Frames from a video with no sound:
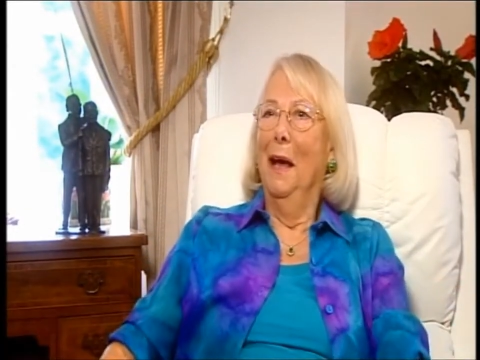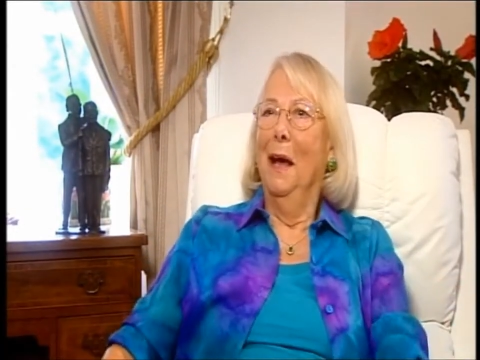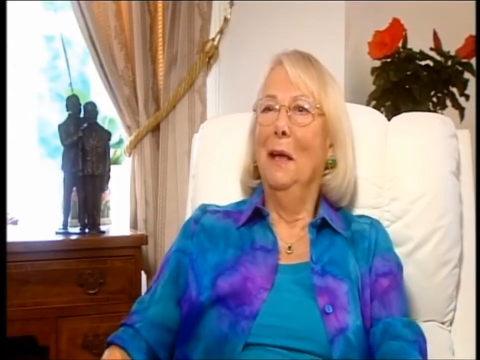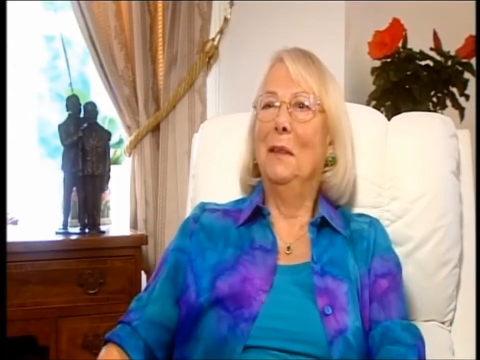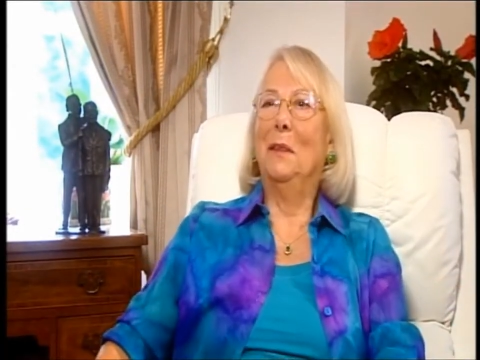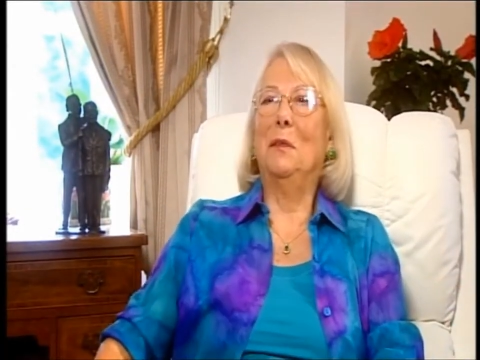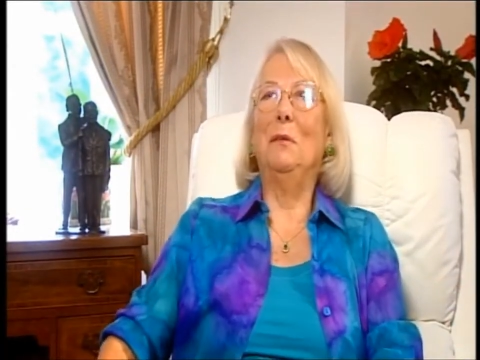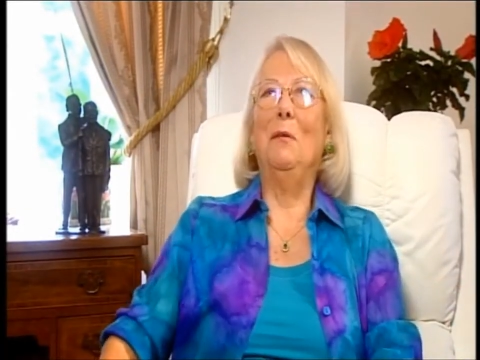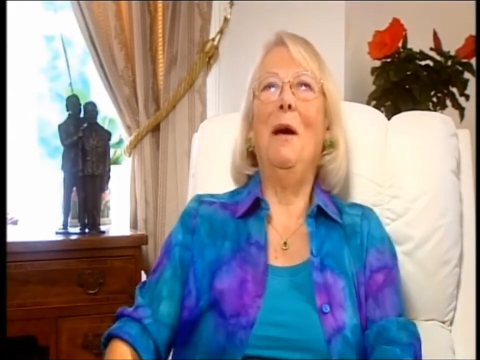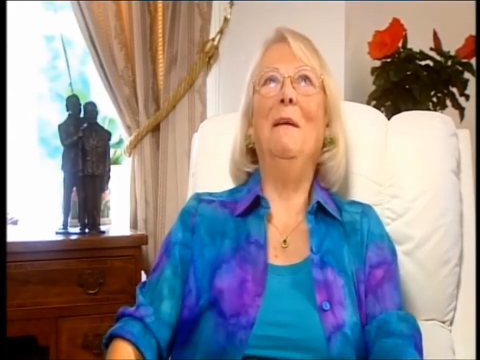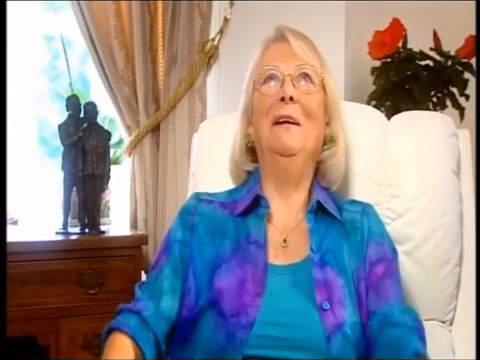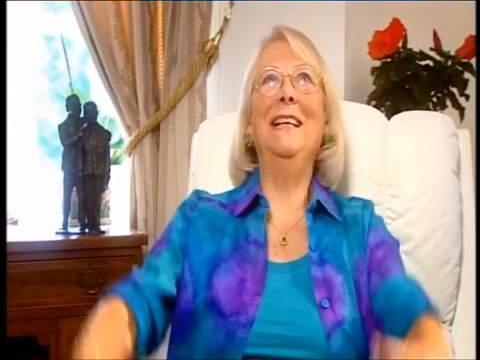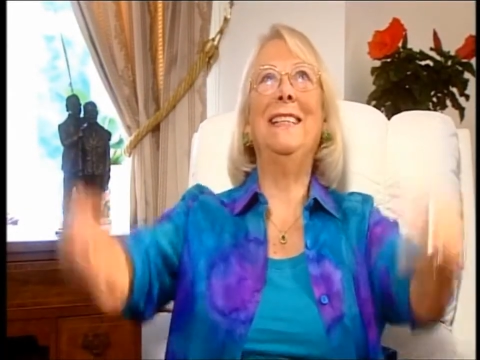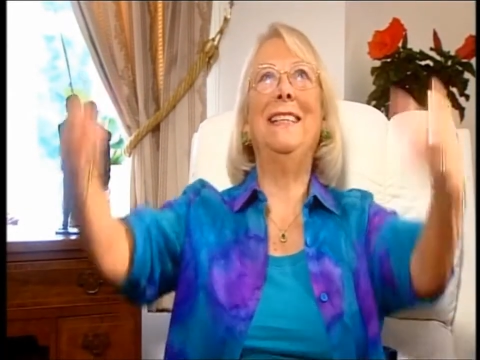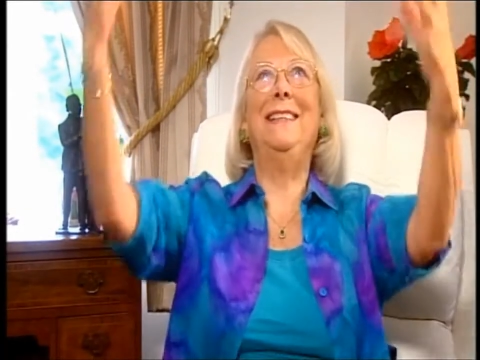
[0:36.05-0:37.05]
throw
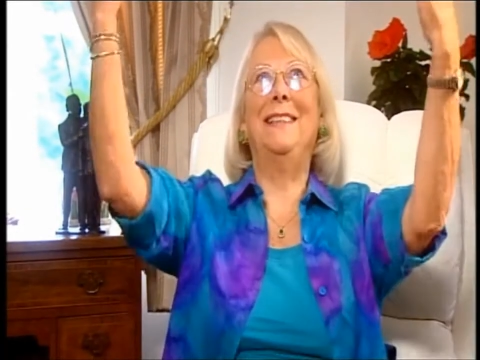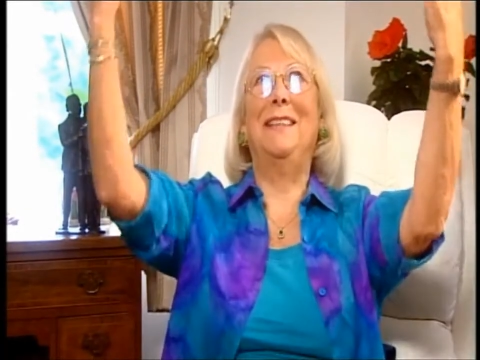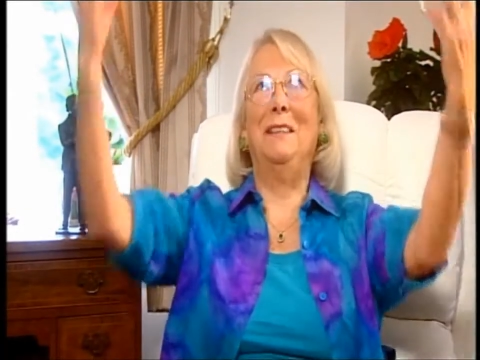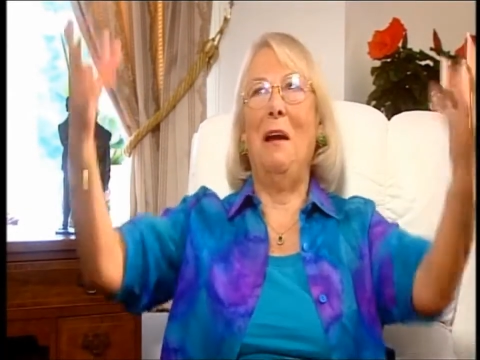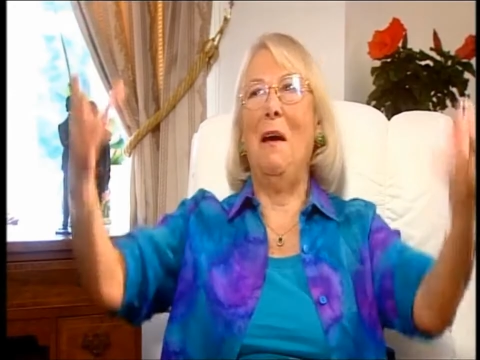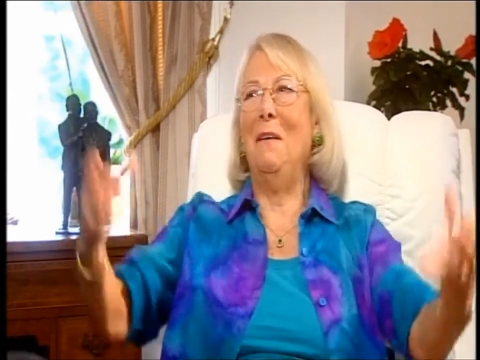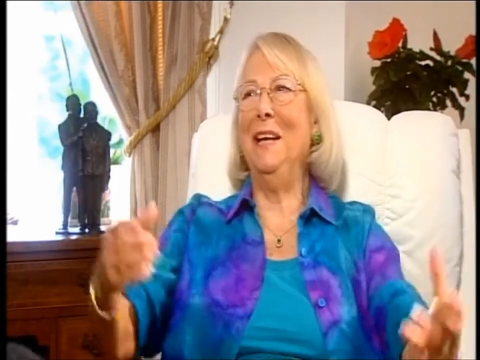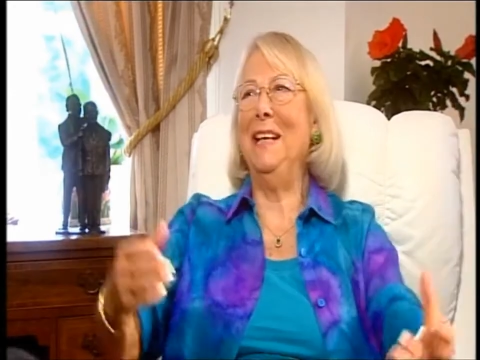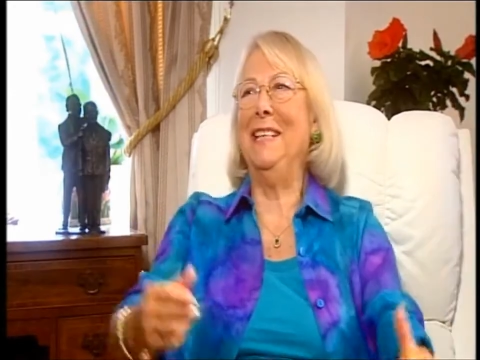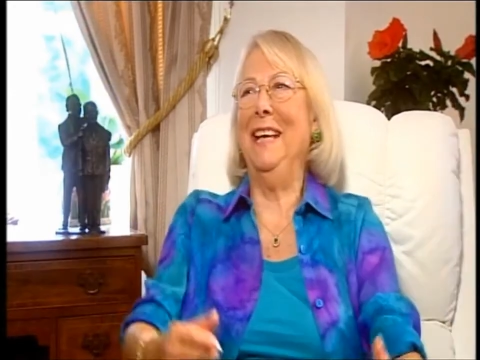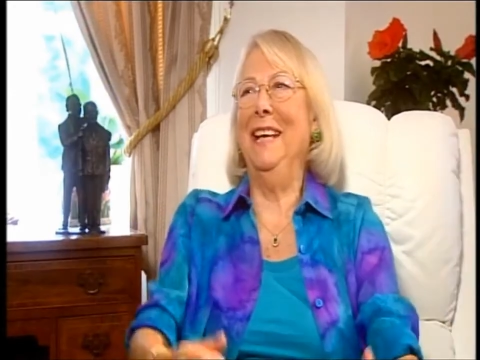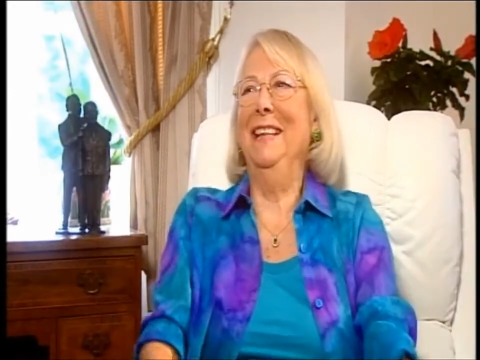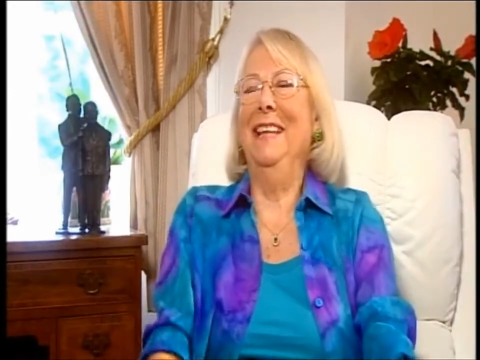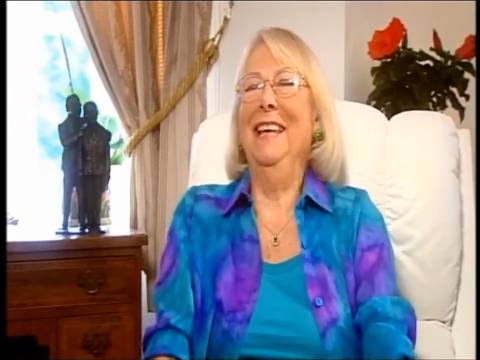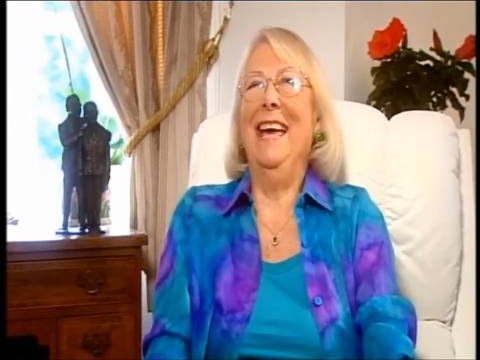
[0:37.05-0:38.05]
it
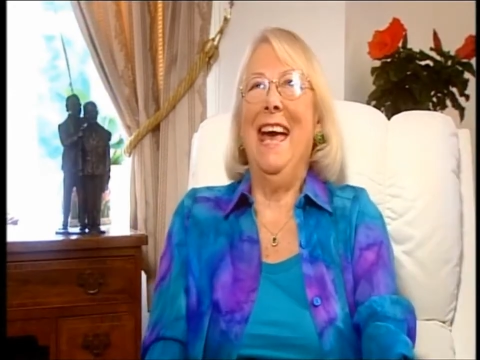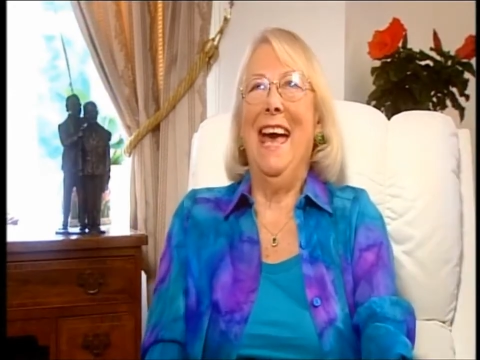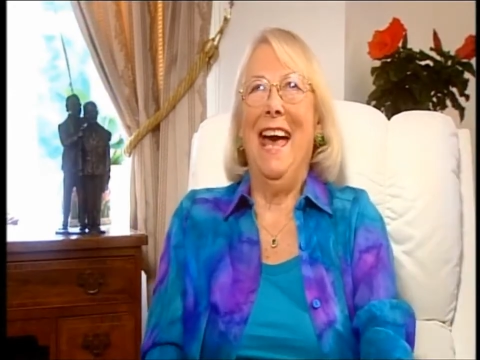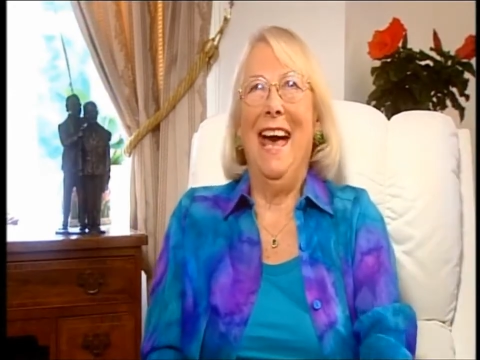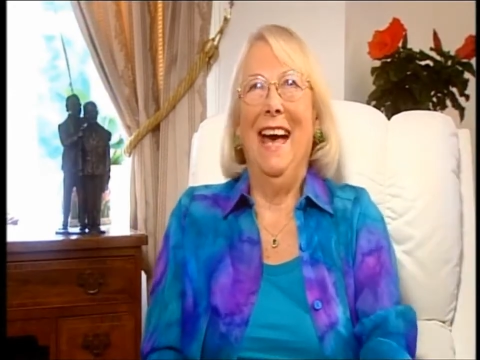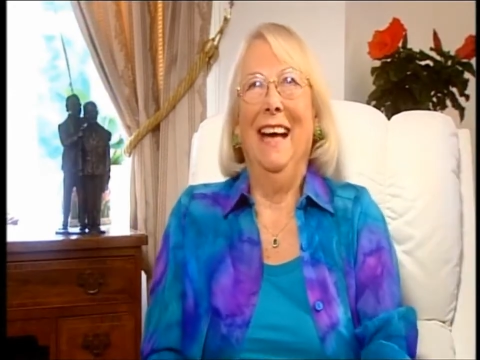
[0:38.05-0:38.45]
in the air.